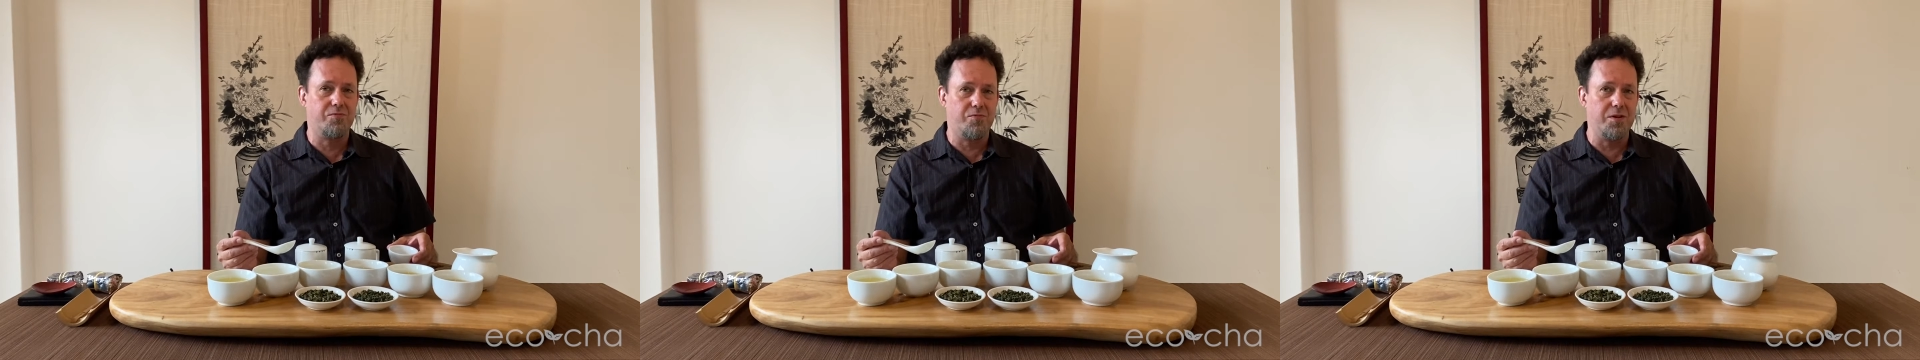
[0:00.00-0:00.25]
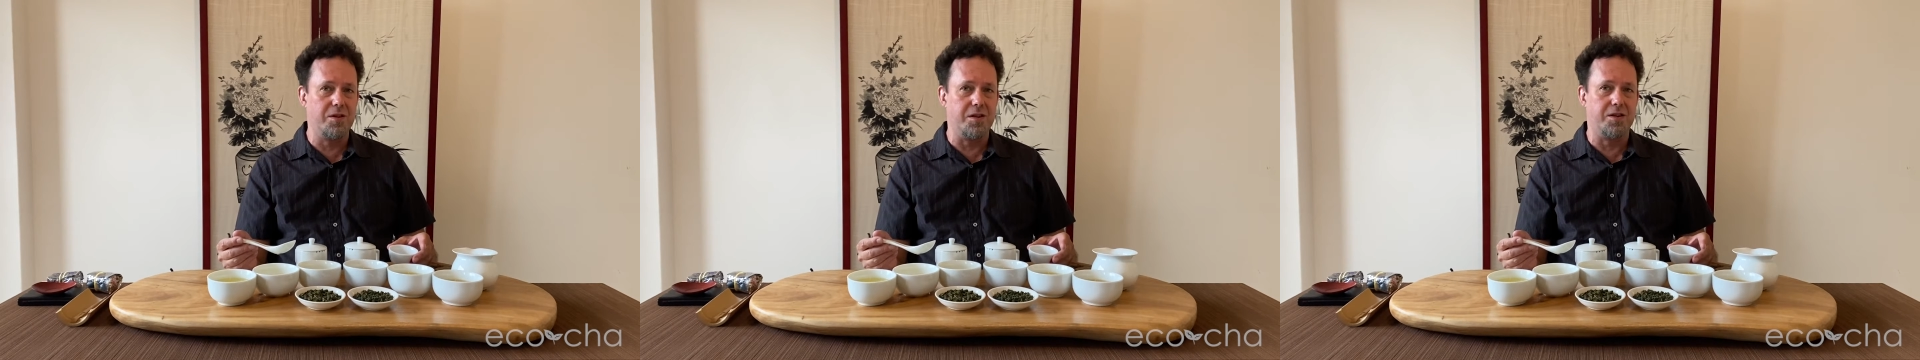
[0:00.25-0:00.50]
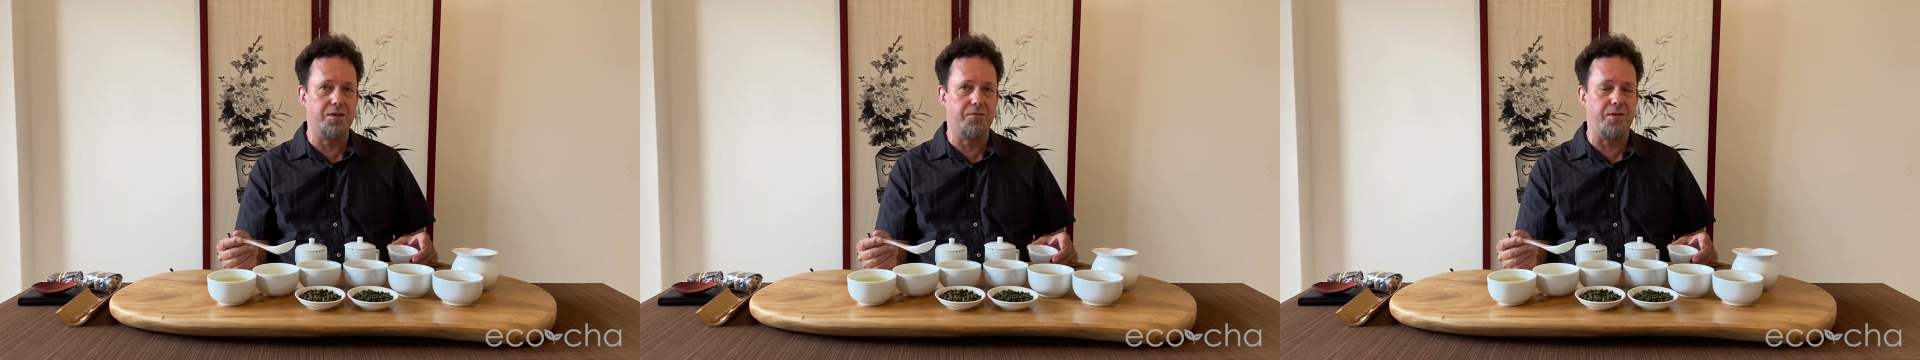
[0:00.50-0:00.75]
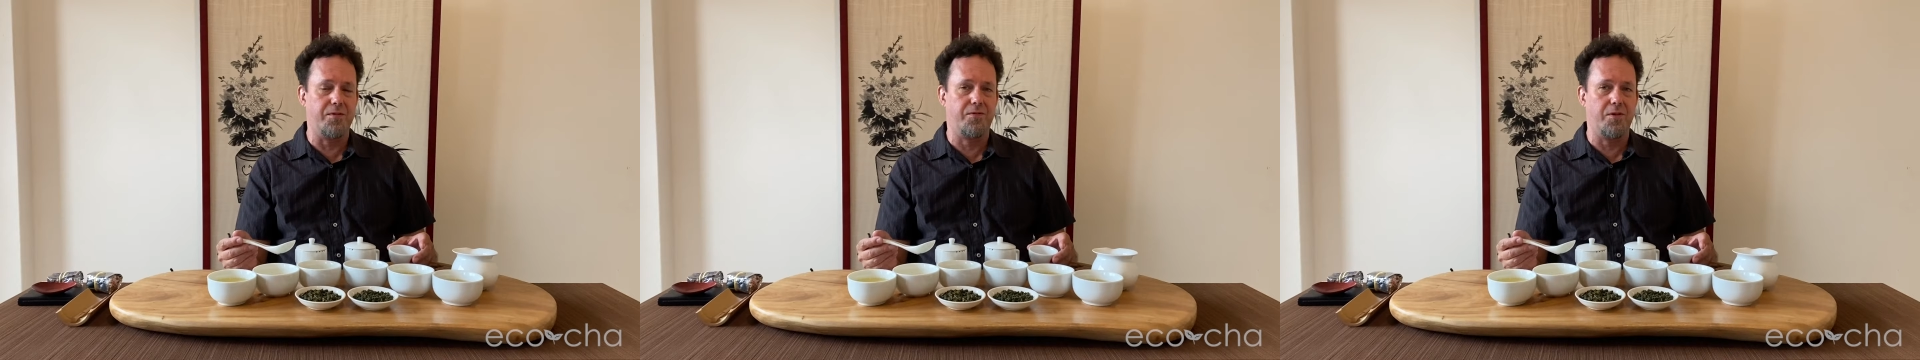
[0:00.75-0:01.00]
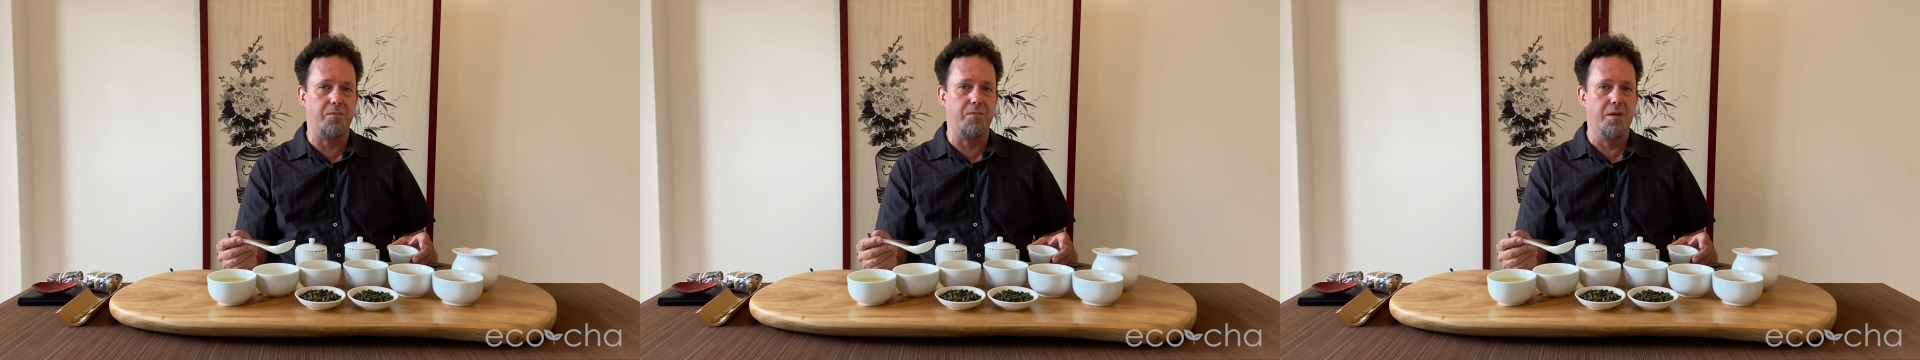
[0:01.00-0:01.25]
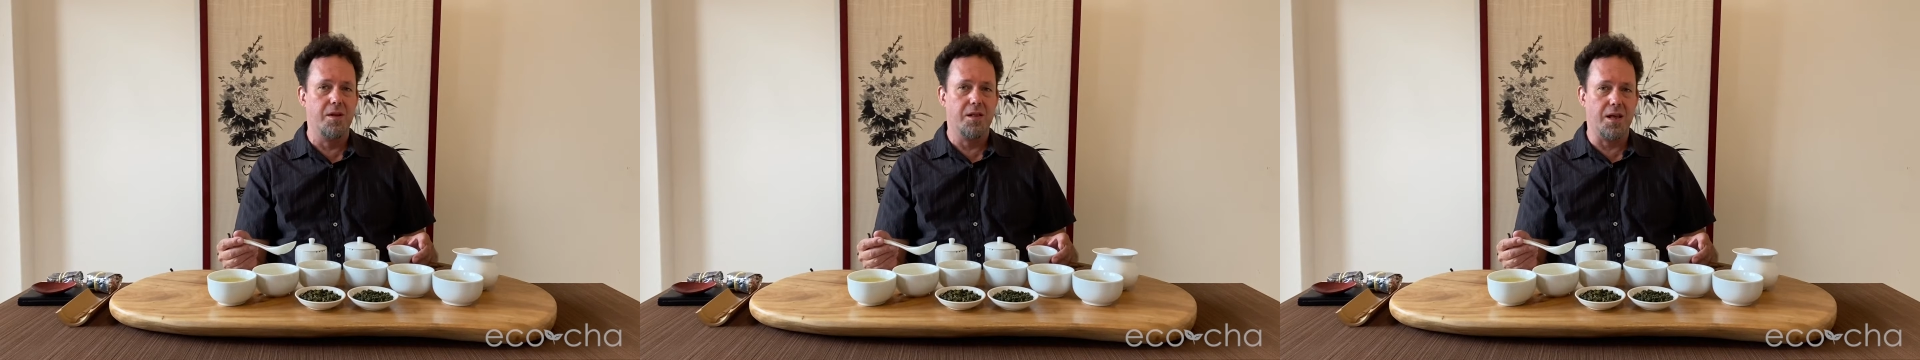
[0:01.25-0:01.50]
really different from
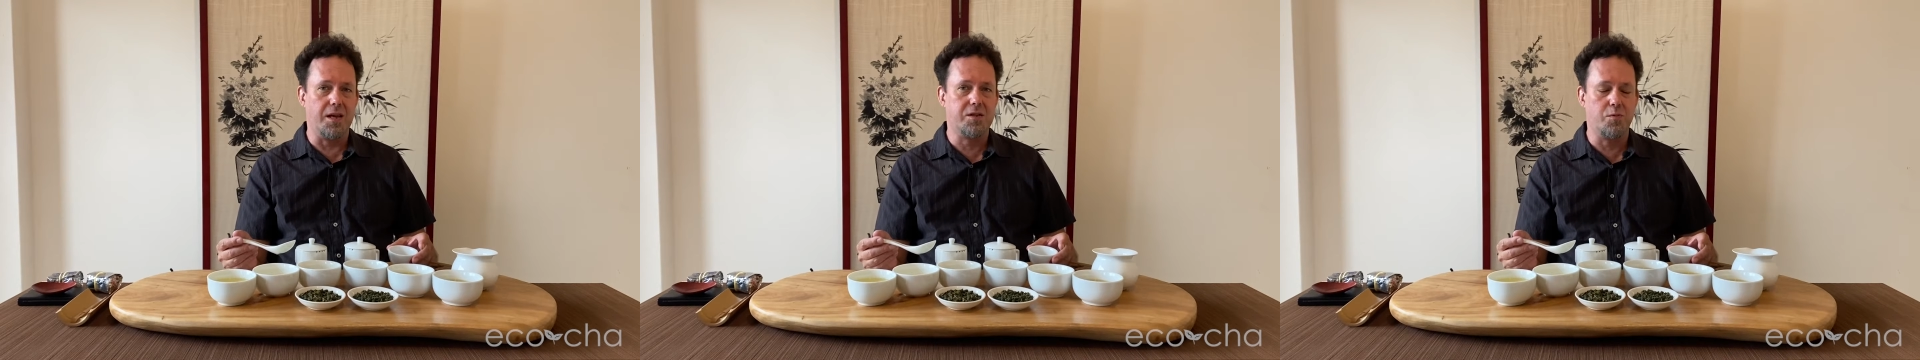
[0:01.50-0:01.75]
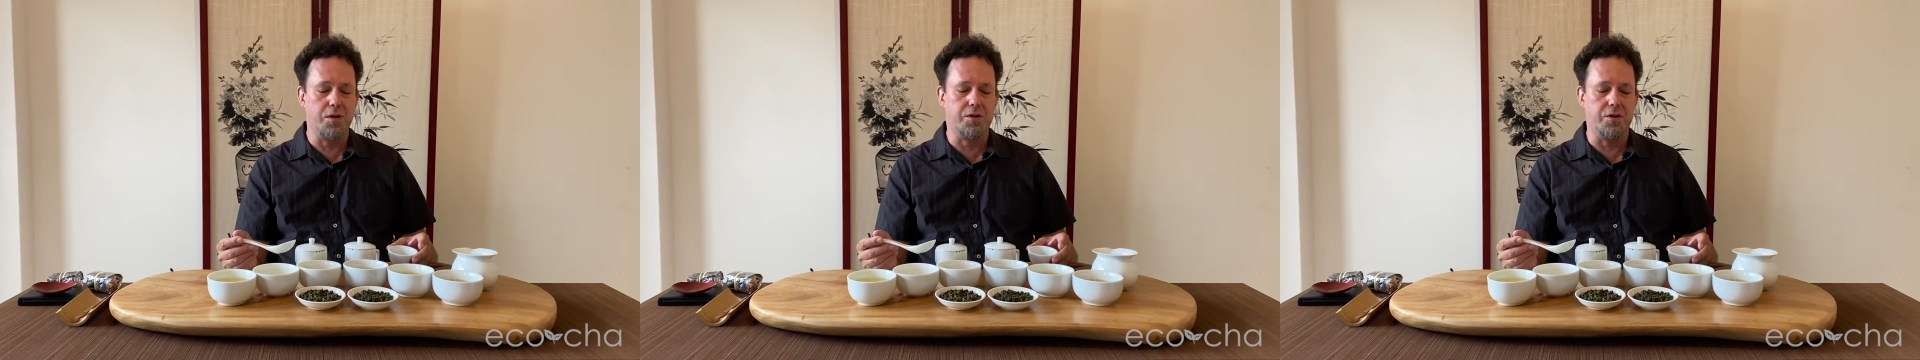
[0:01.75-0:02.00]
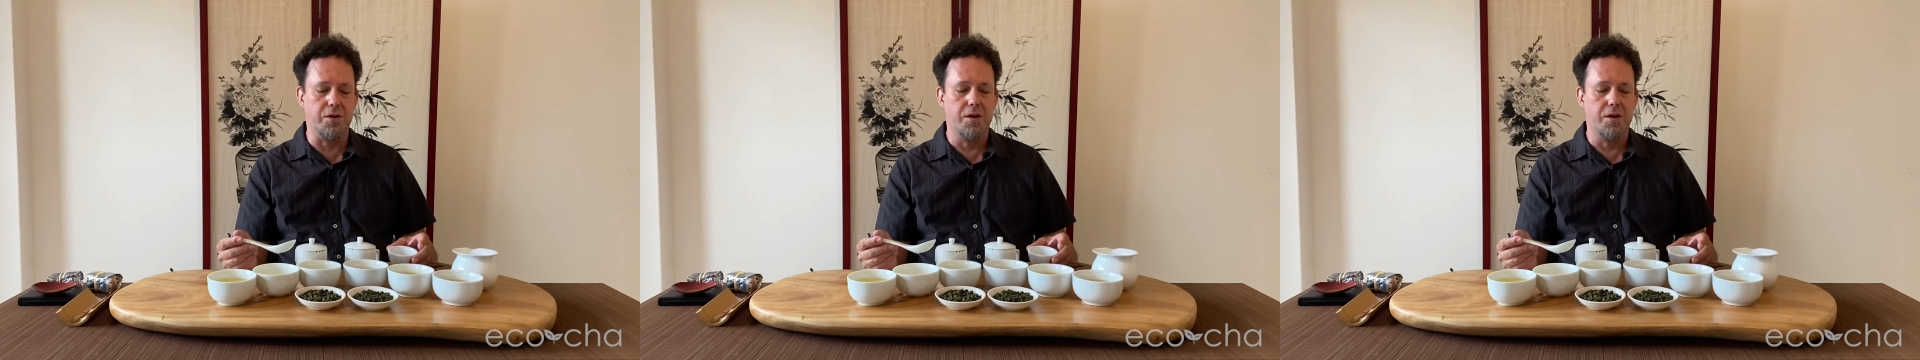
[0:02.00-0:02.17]
last winter.